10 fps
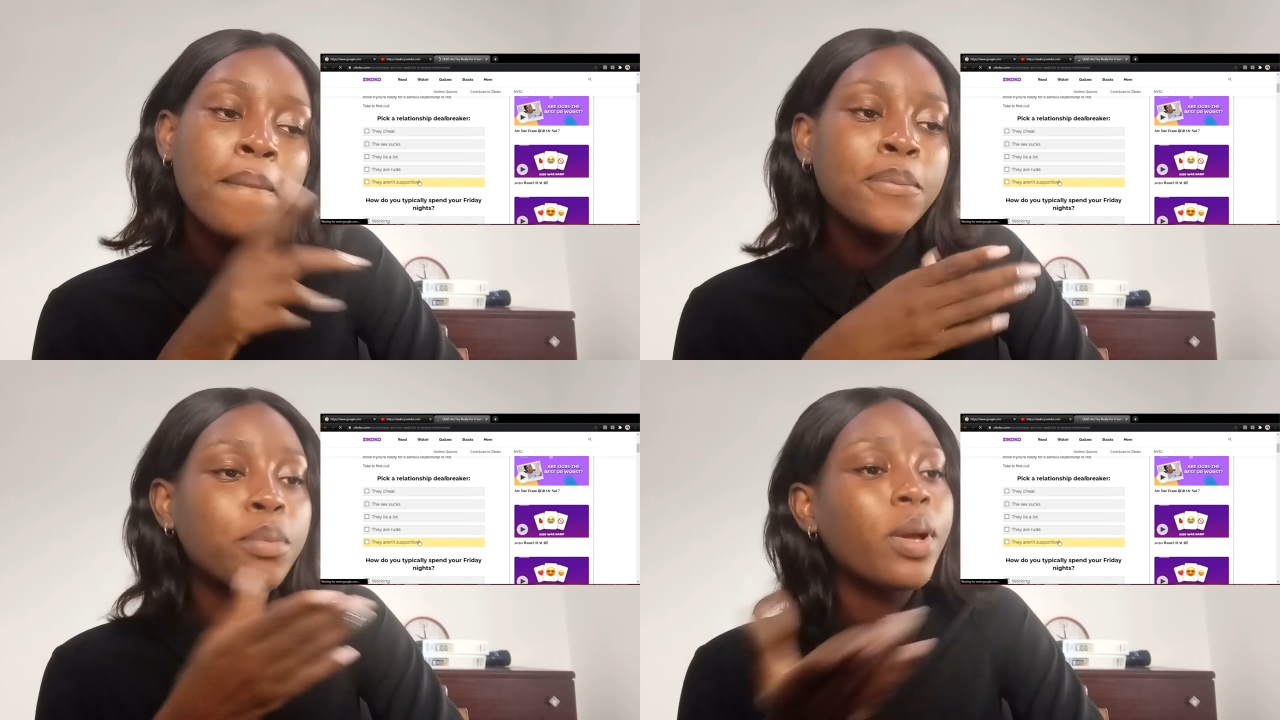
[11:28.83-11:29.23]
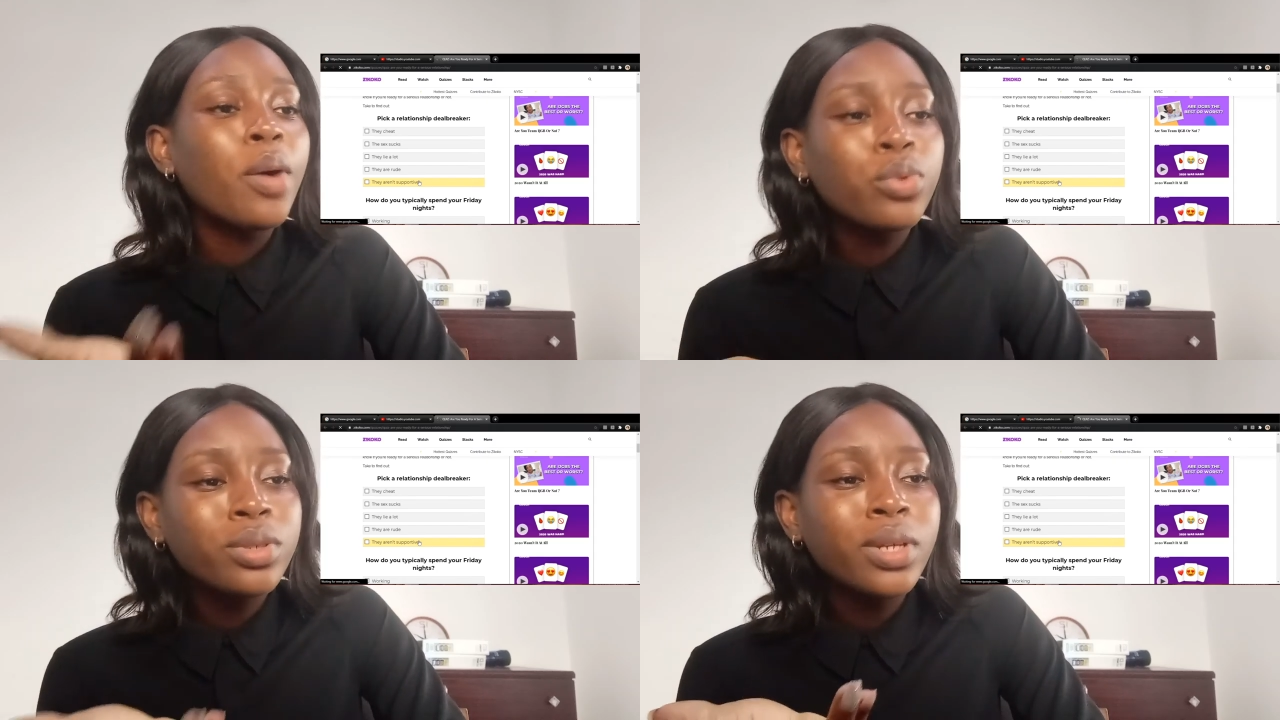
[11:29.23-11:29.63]
but
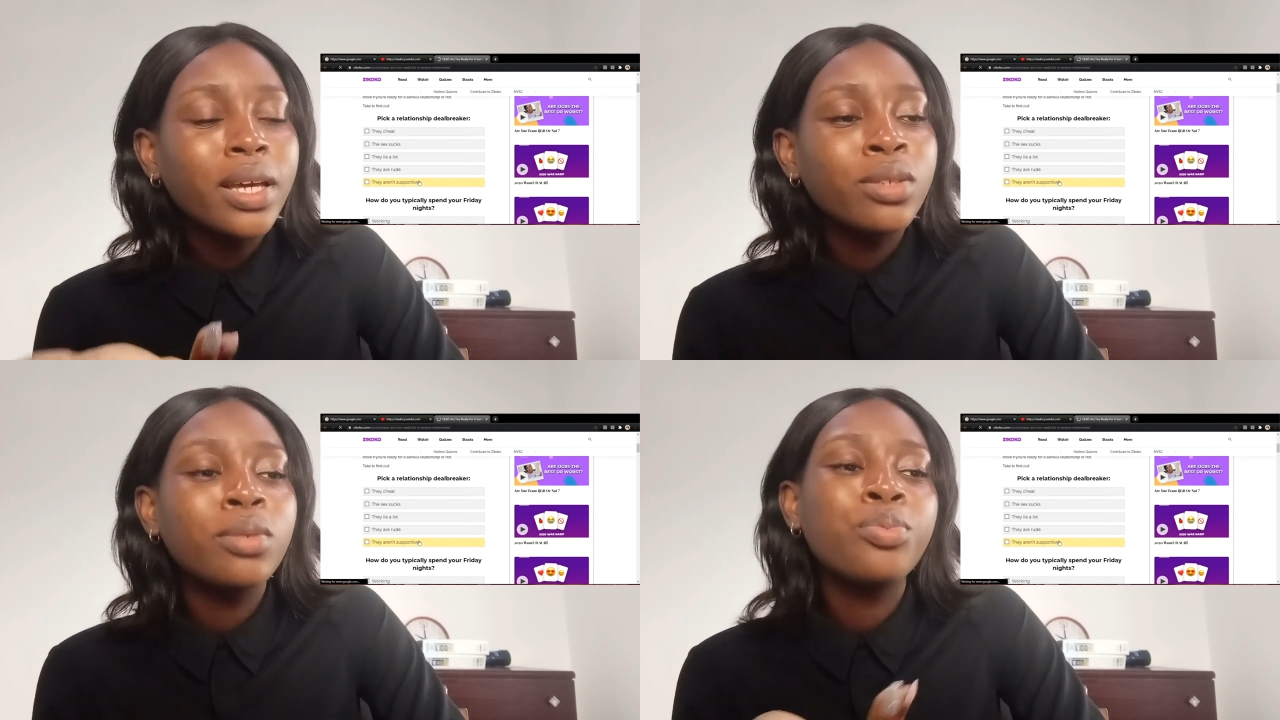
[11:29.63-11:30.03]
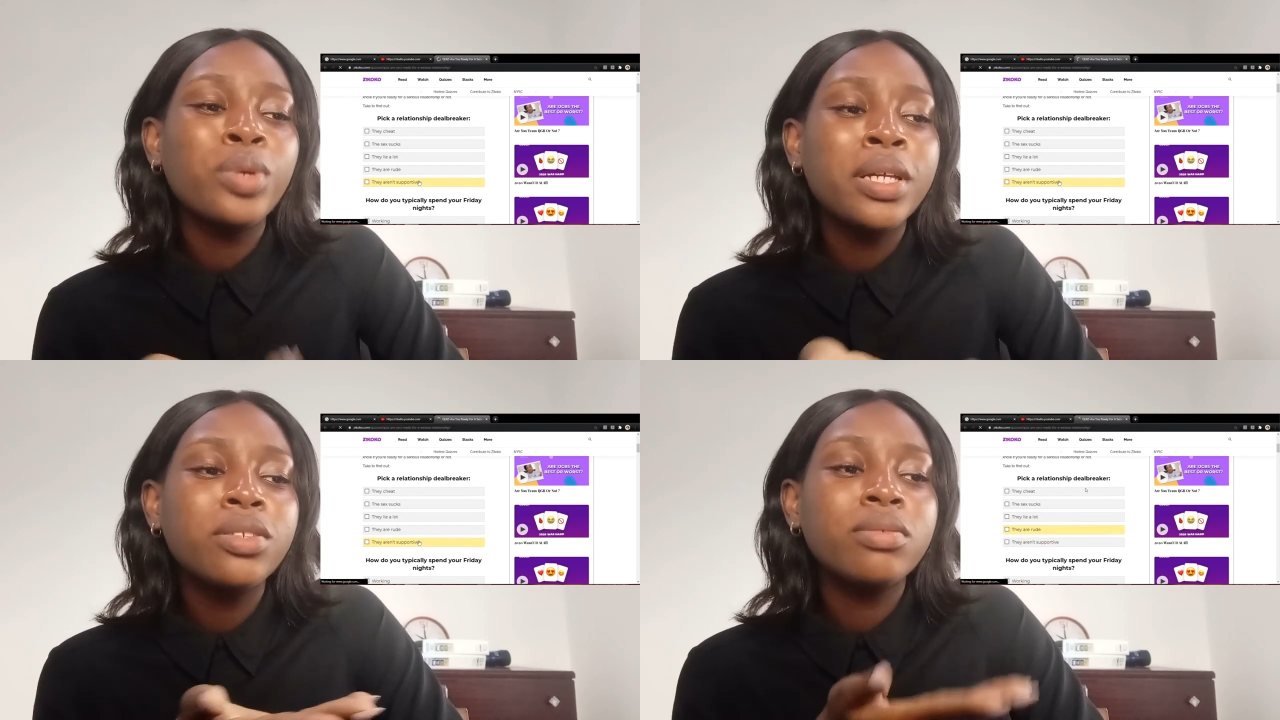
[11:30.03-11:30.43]
I wouldn't end up,
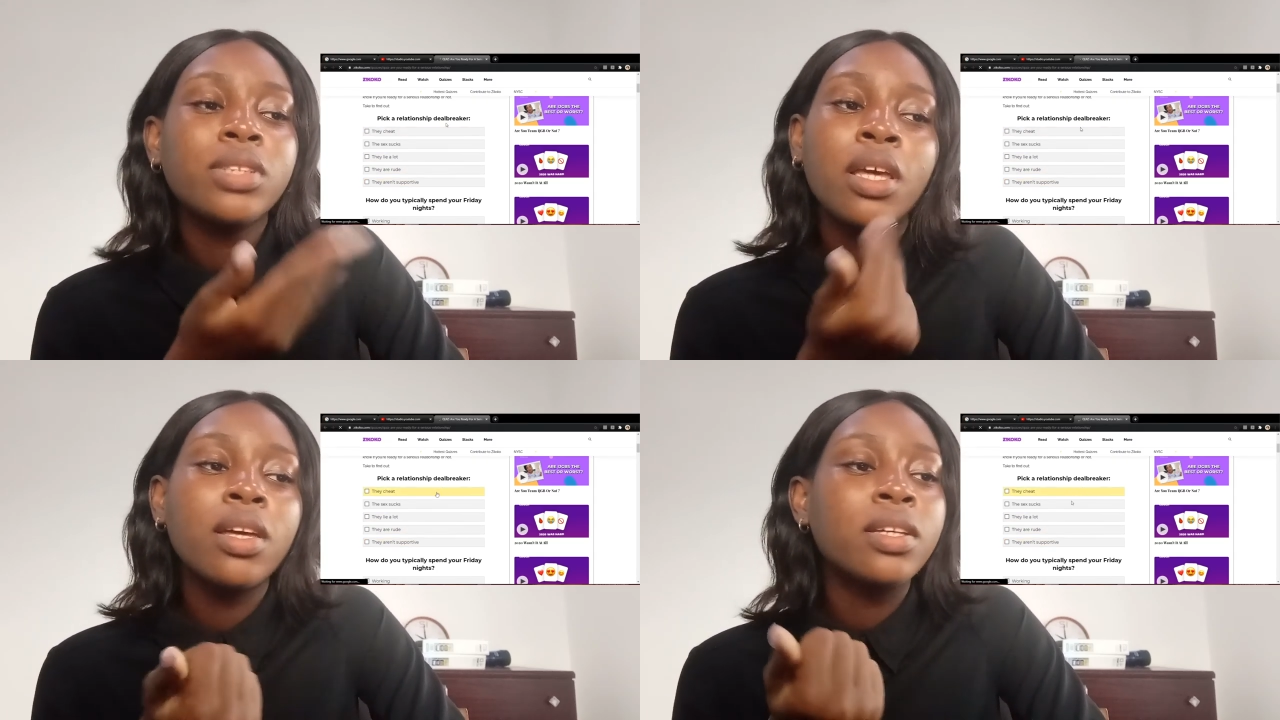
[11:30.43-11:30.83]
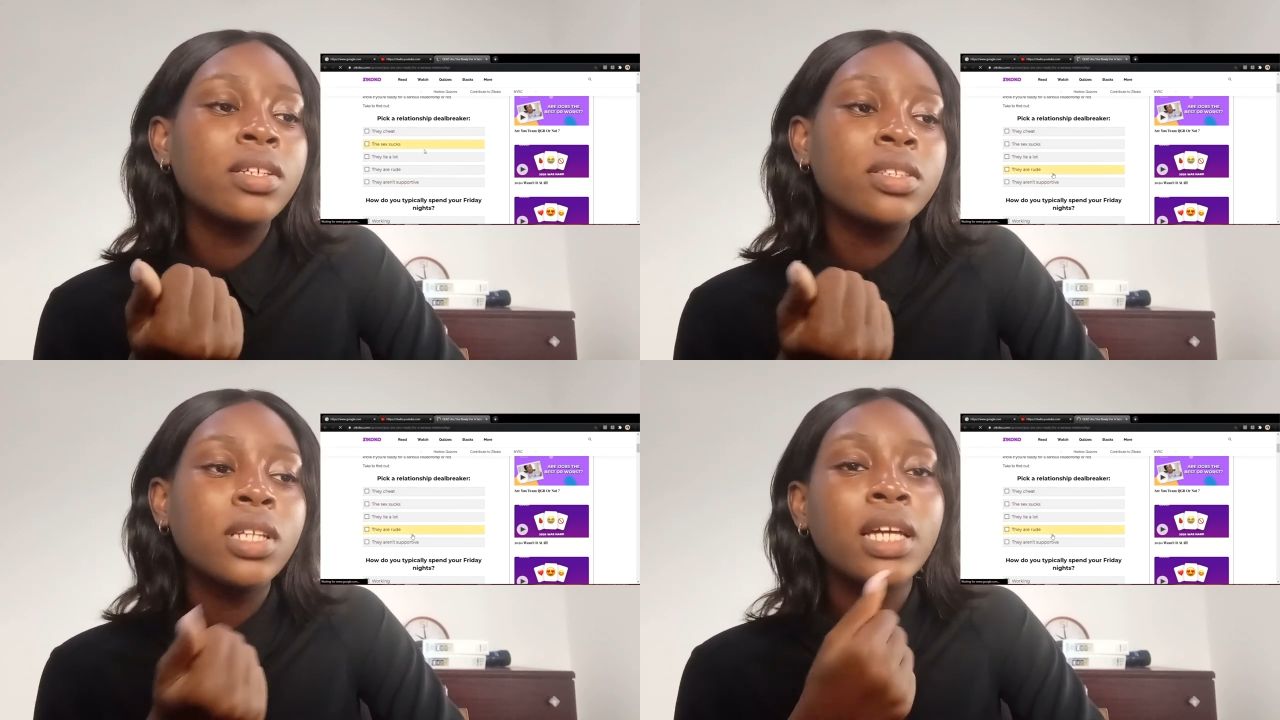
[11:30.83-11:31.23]
and
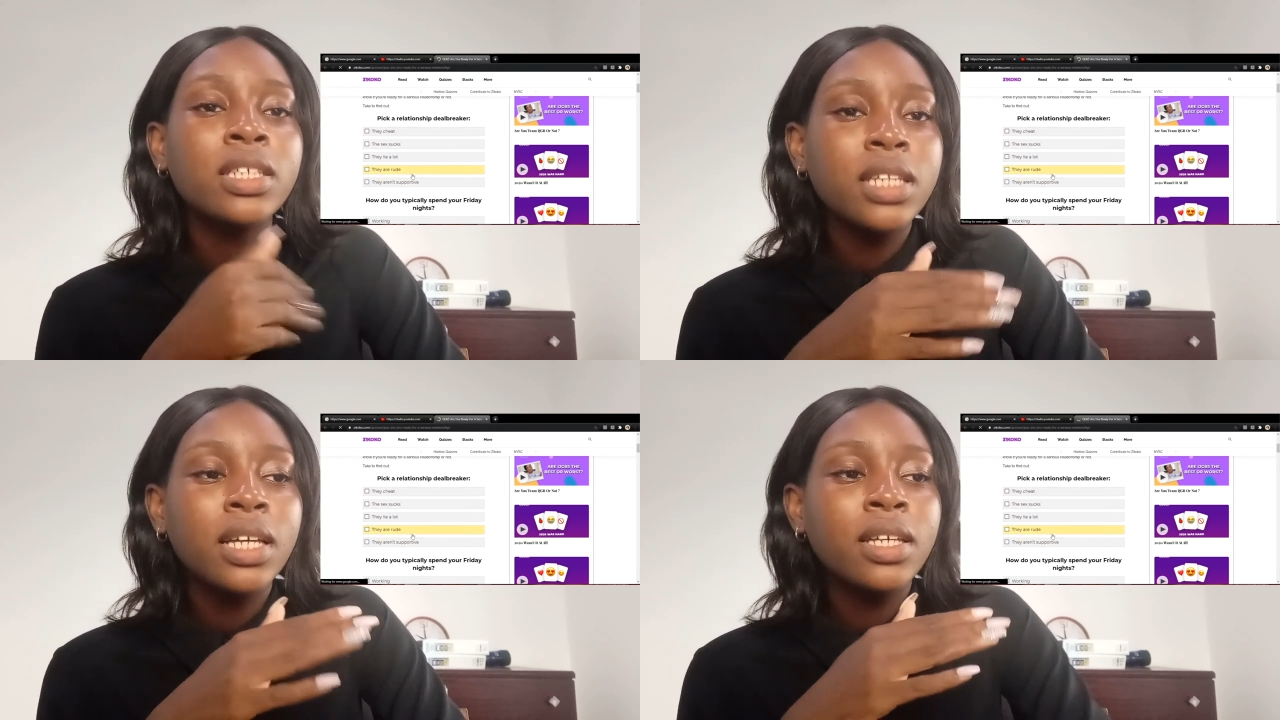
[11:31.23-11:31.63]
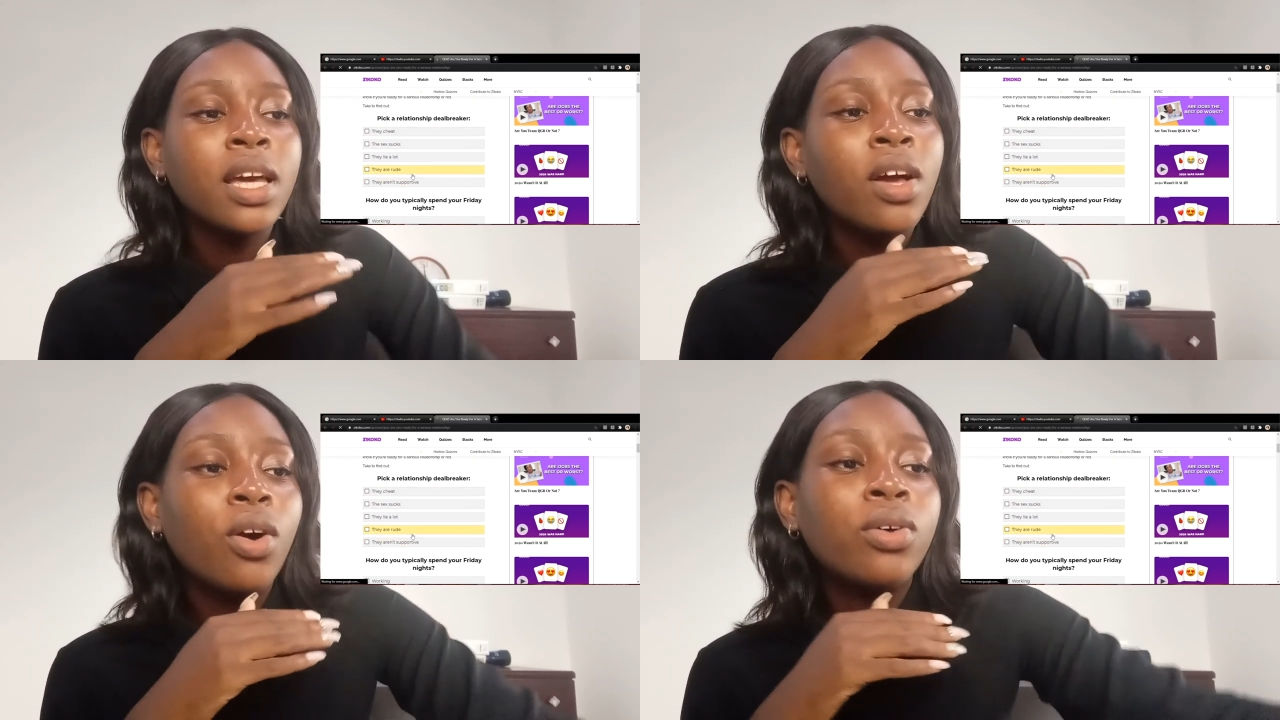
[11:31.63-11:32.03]
yeah, so like it's like
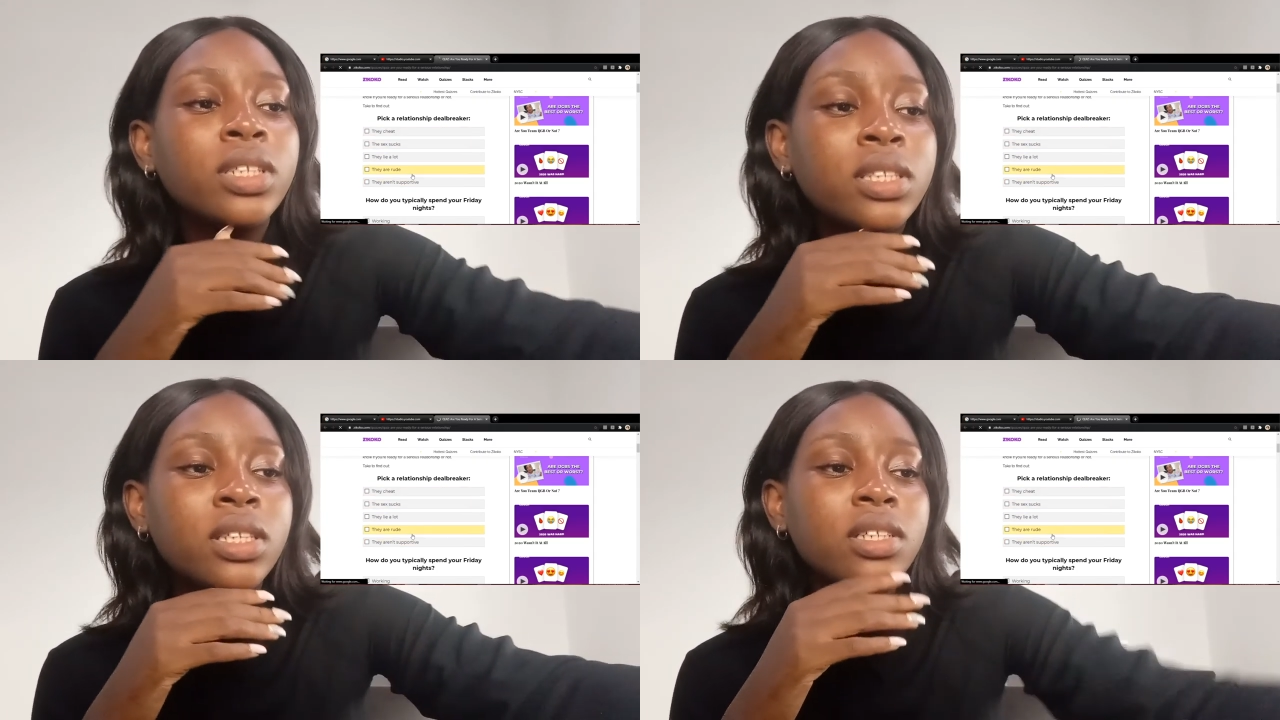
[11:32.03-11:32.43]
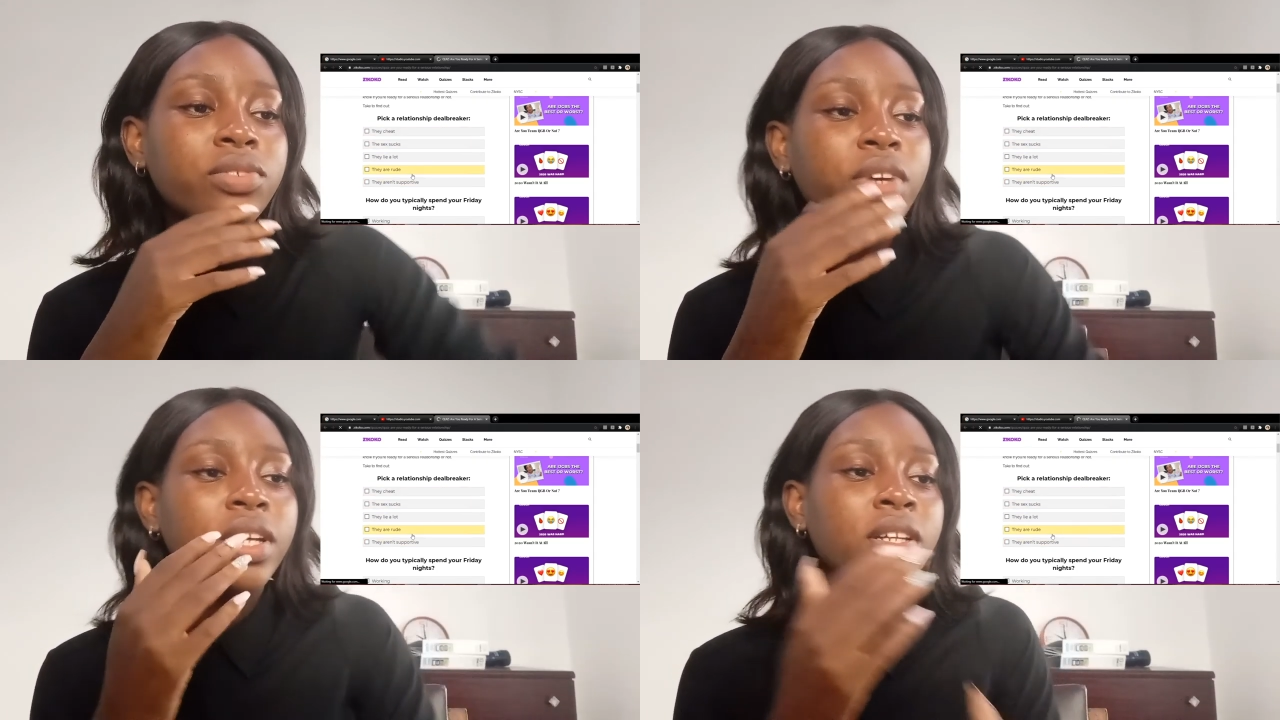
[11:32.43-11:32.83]
all these
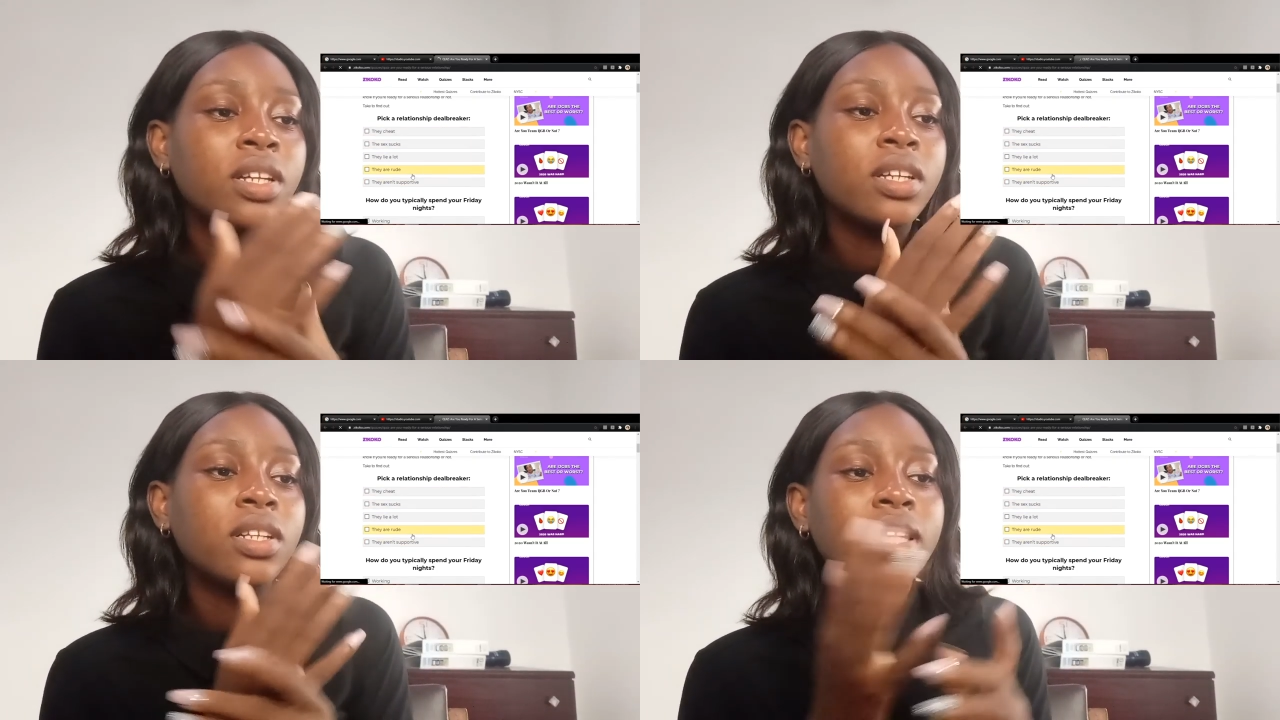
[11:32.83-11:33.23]
things, right?